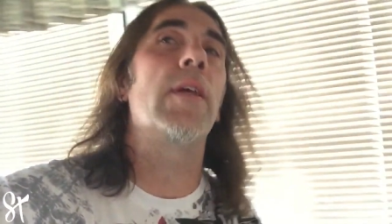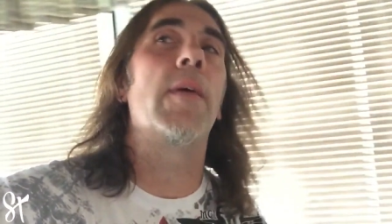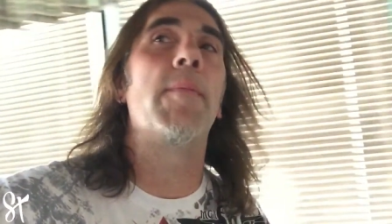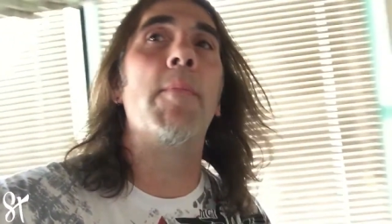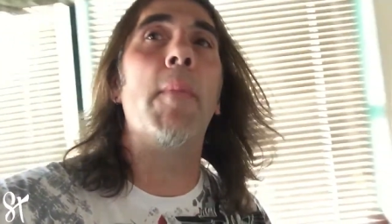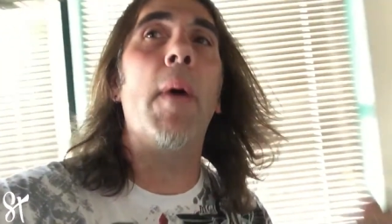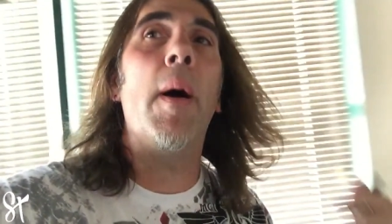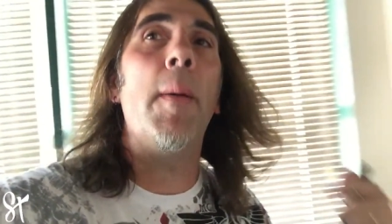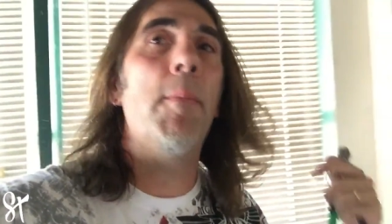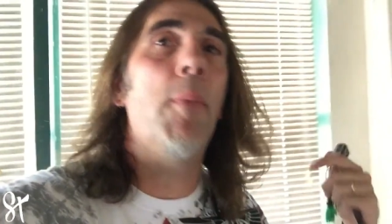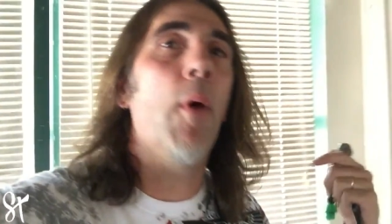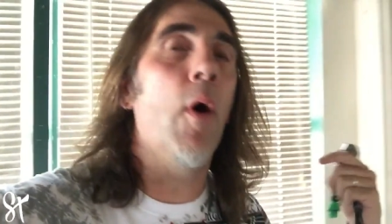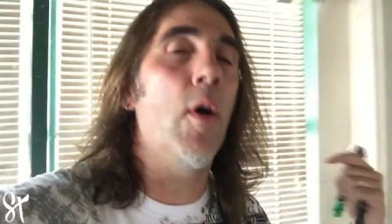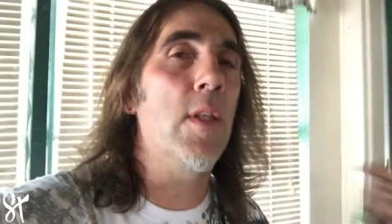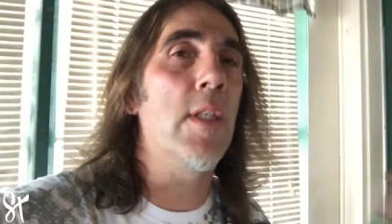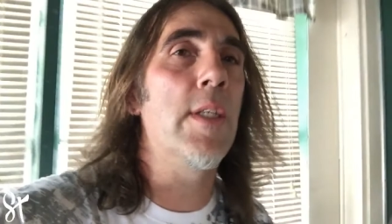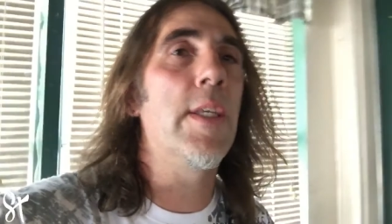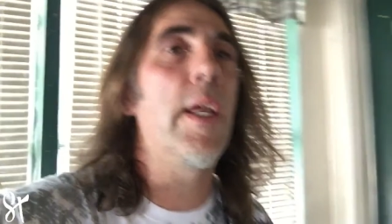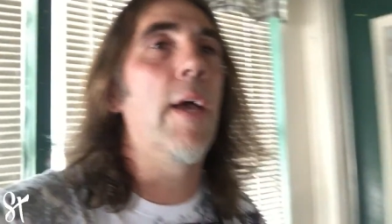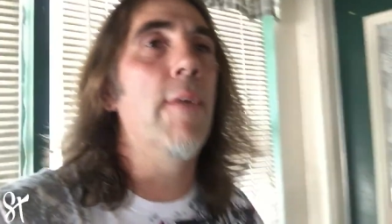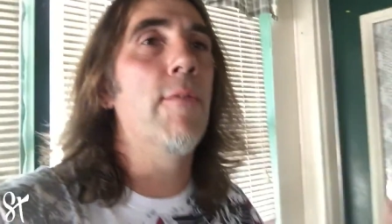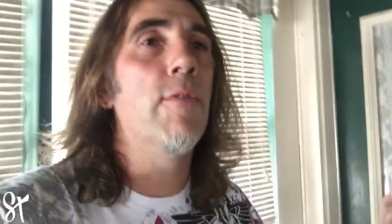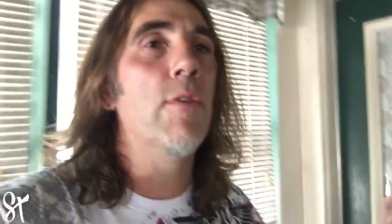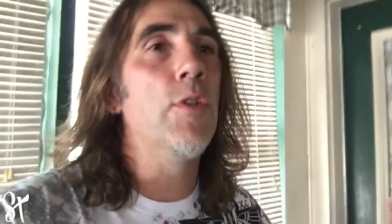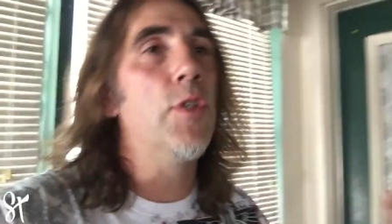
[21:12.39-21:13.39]
I, I bought the
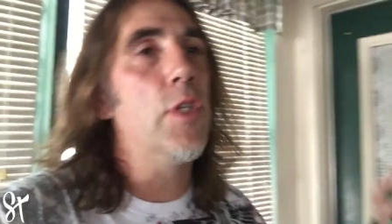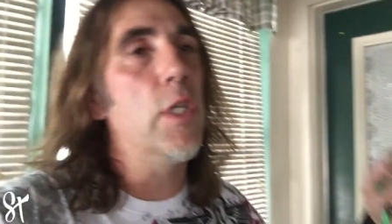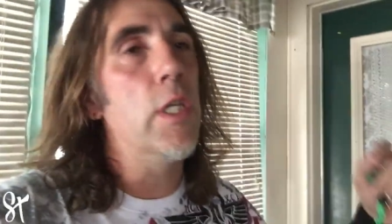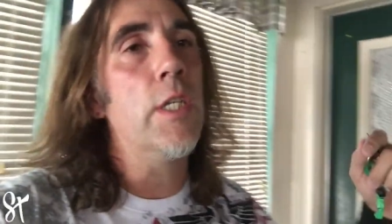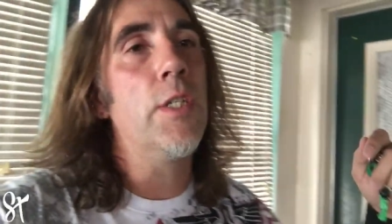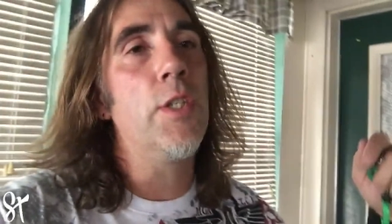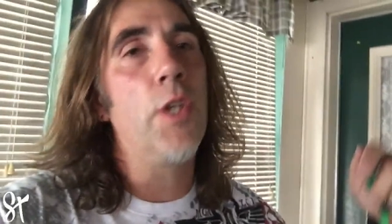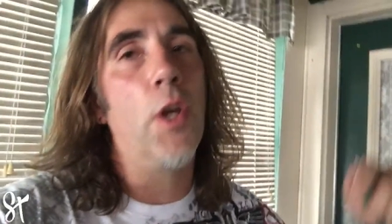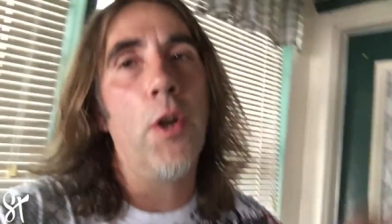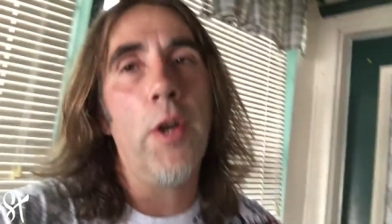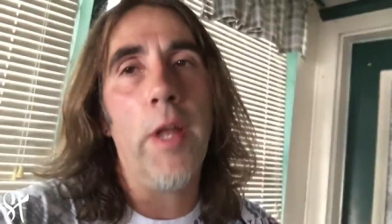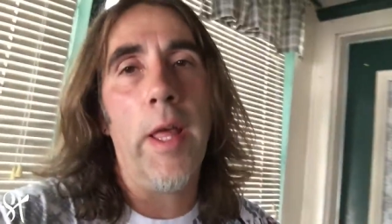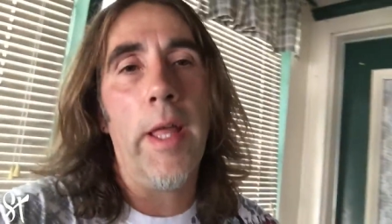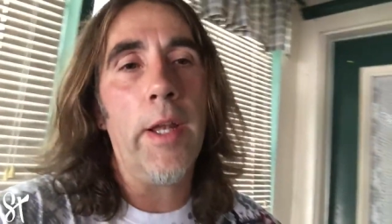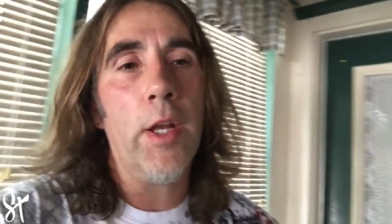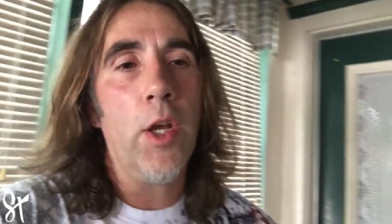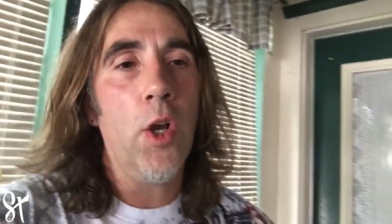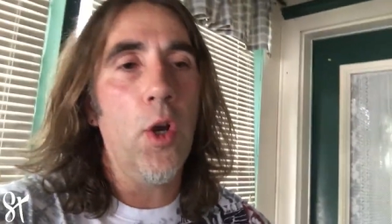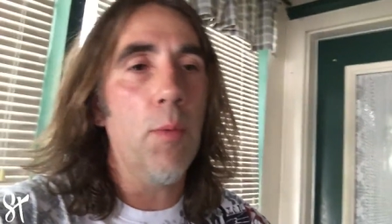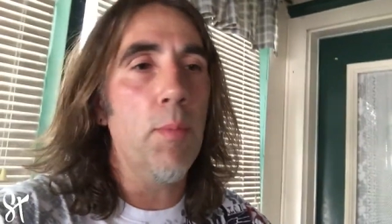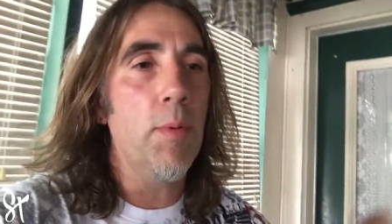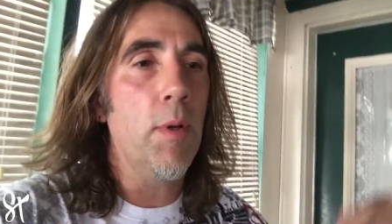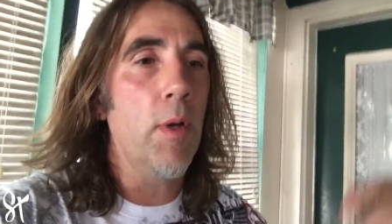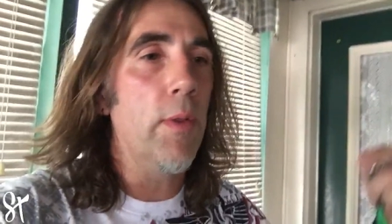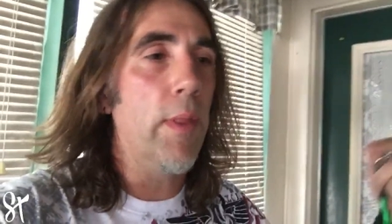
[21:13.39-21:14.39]
Typhoon G because I already had a
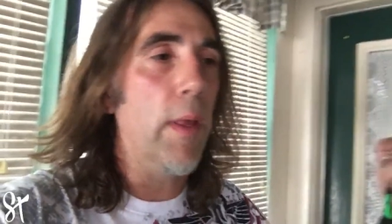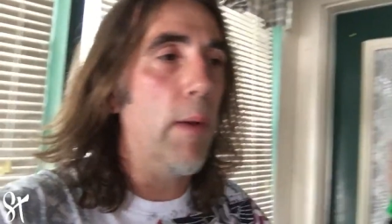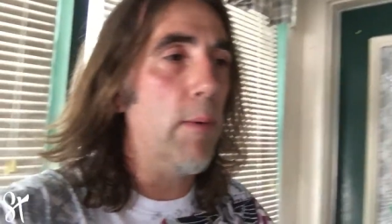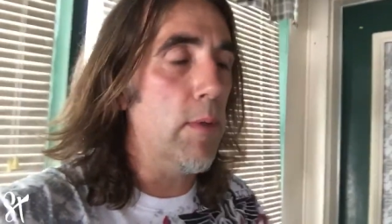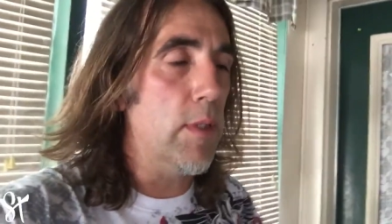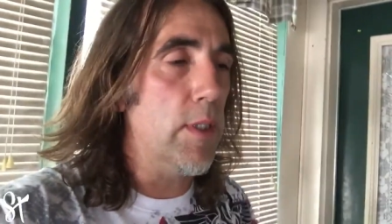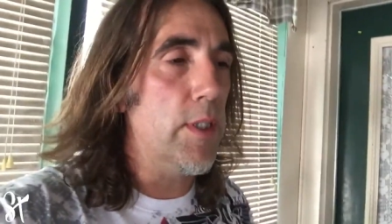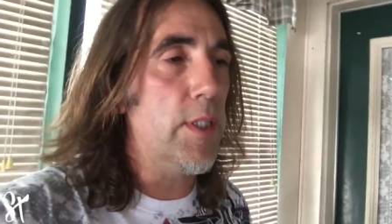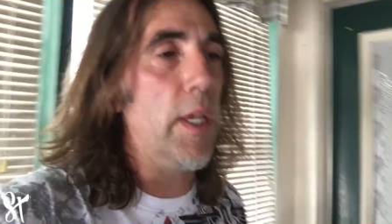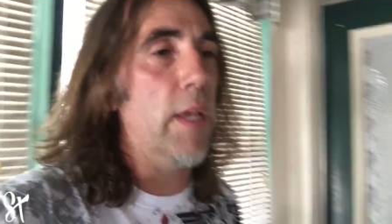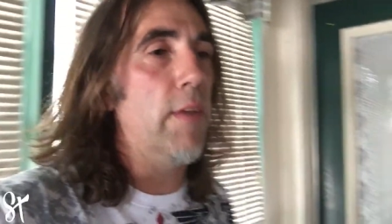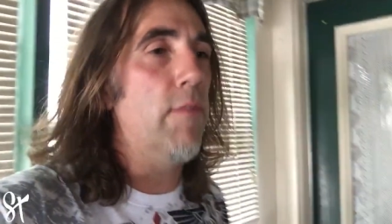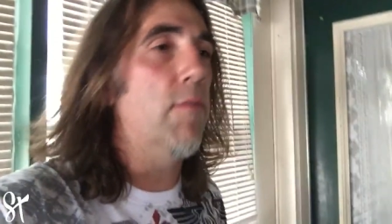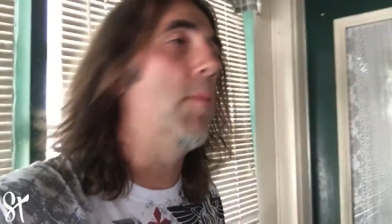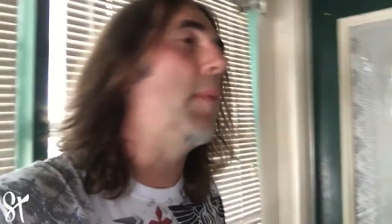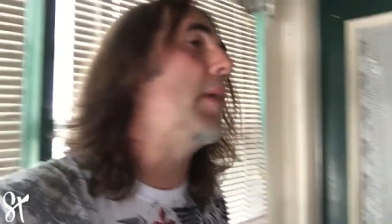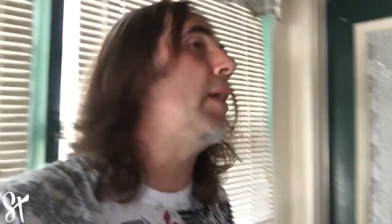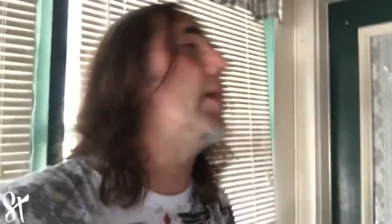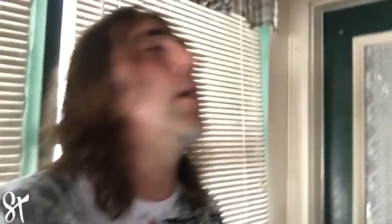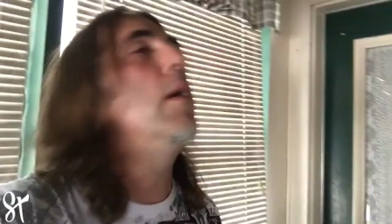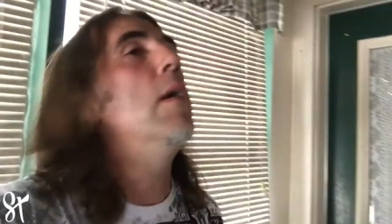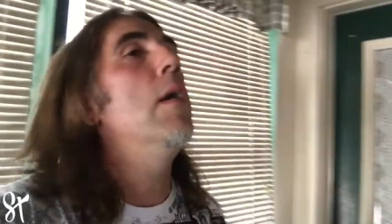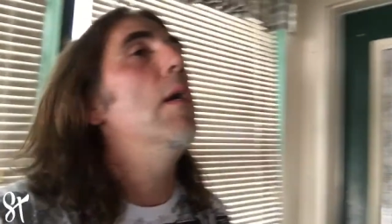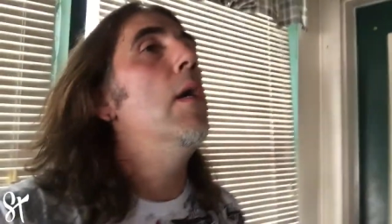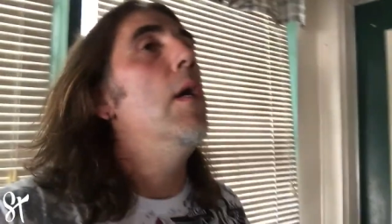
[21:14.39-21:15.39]
GoPro that would have saved
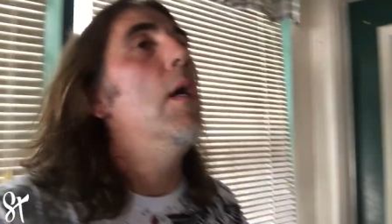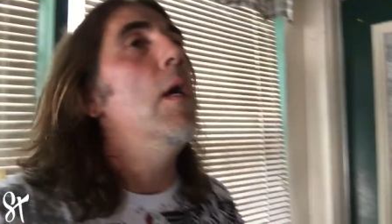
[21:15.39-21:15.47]
me